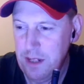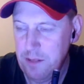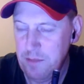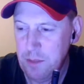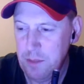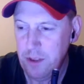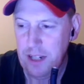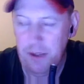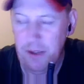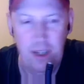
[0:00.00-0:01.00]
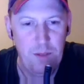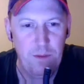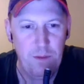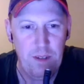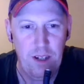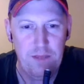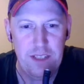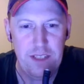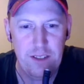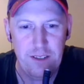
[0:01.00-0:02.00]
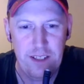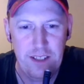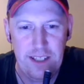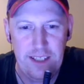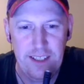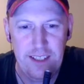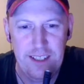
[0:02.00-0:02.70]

you put out a lot of videos, I think.